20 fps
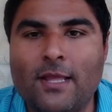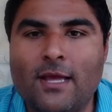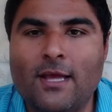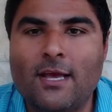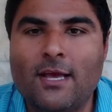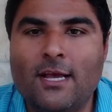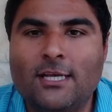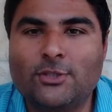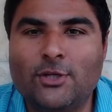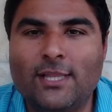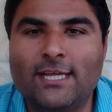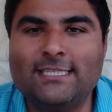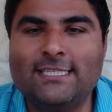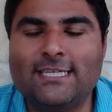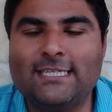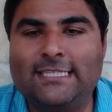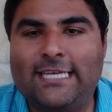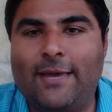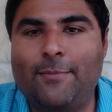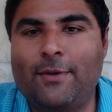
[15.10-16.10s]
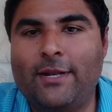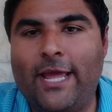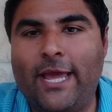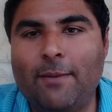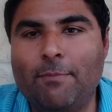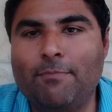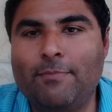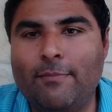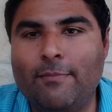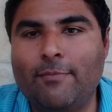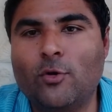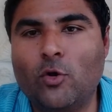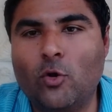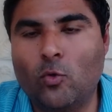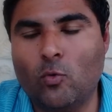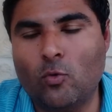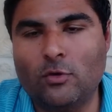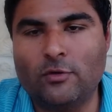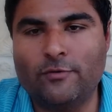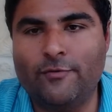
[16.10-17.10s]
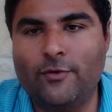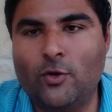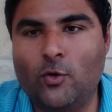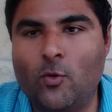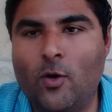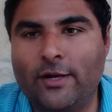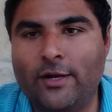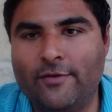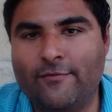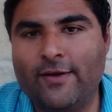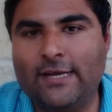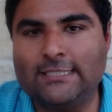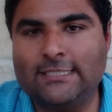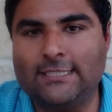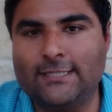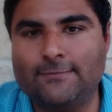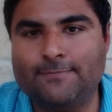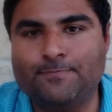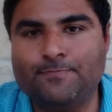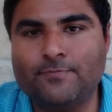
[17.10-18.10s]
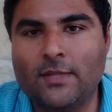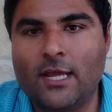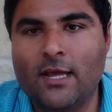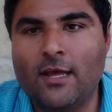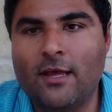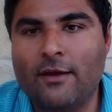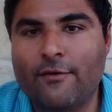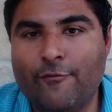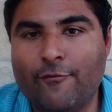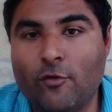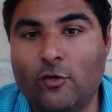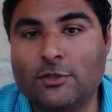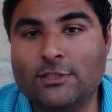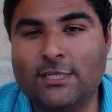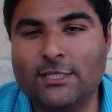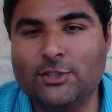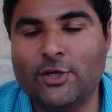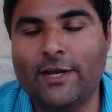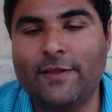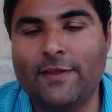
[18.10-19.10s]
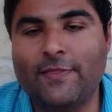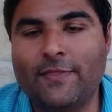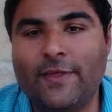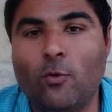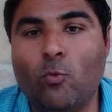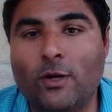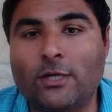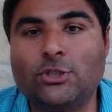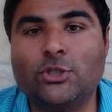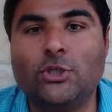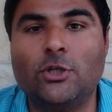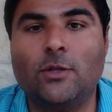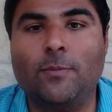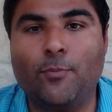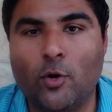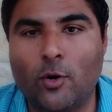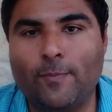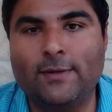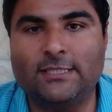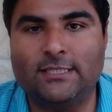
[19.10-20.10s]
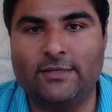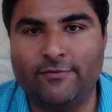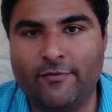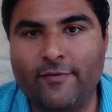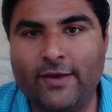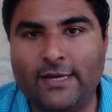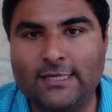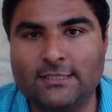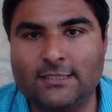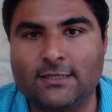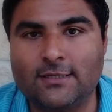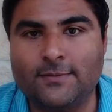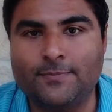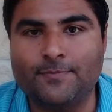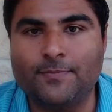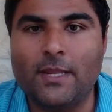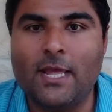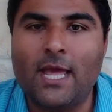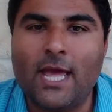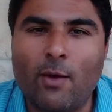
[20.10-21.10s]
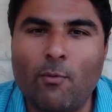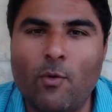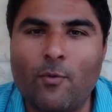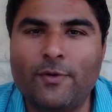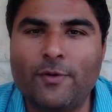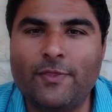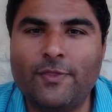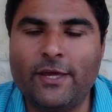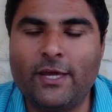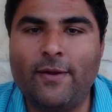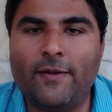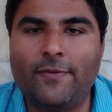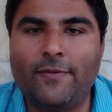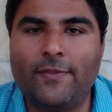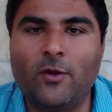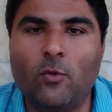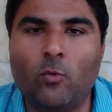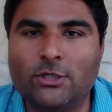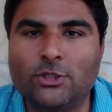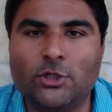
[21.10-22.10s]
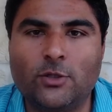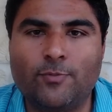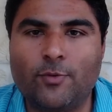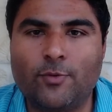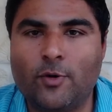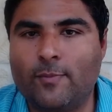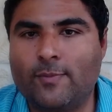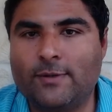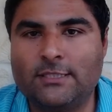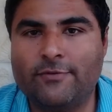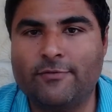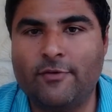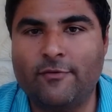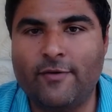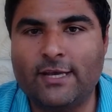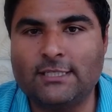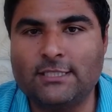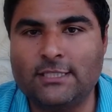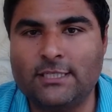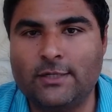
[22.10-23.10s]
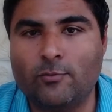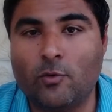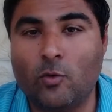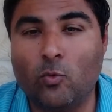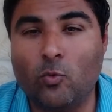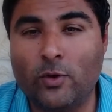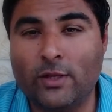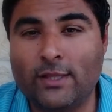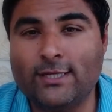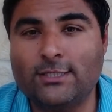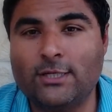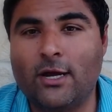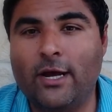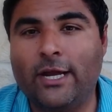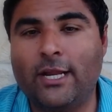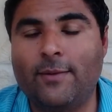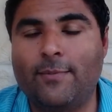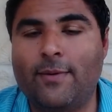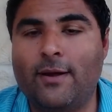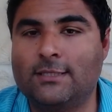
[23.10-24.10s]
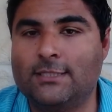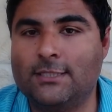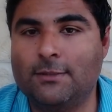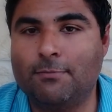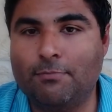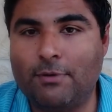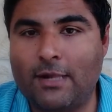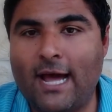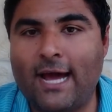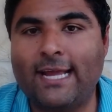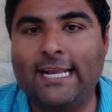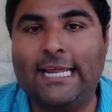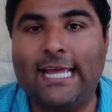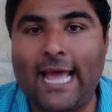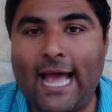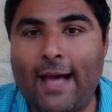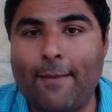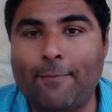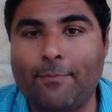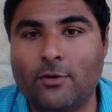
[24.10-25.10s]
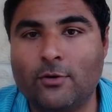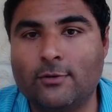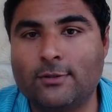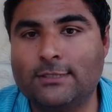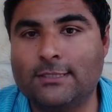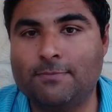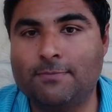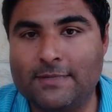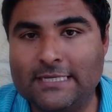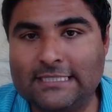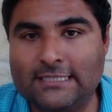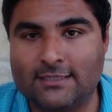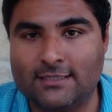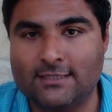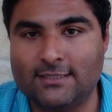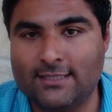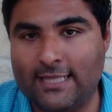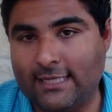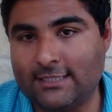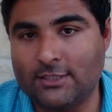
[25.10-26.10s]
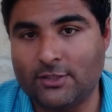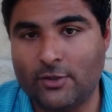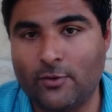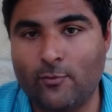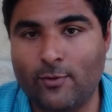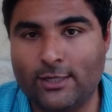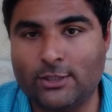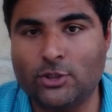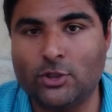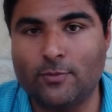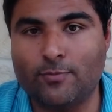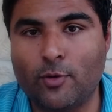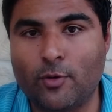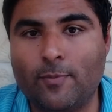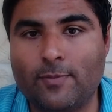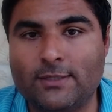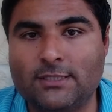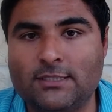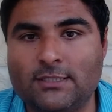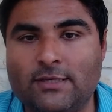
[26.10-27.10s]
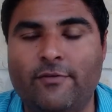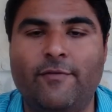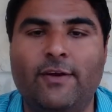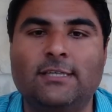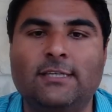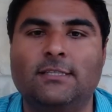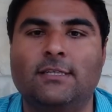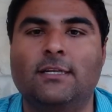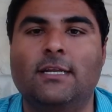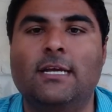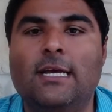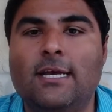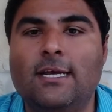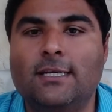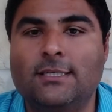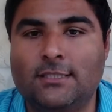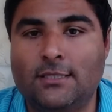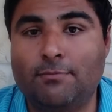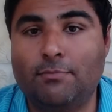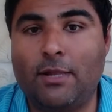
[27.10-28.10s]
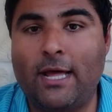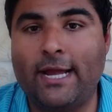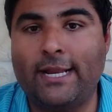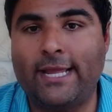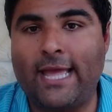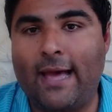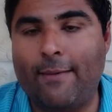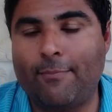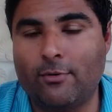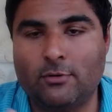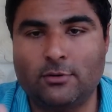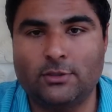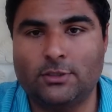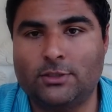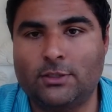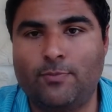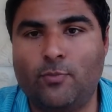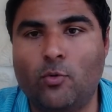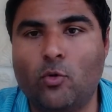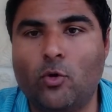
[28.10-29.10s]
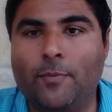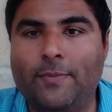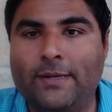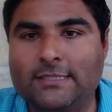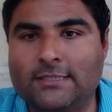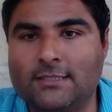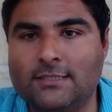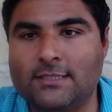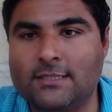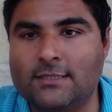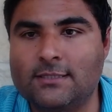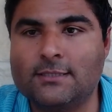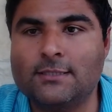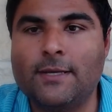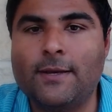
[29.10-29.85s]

So let's examine a biblical worldview on investing. First, let's look at the original purpose of investing. And when we think about the original purpose of investing, we're really talking about supplying capital to business. That's the original purpose of investing, supplying capital to support businesses.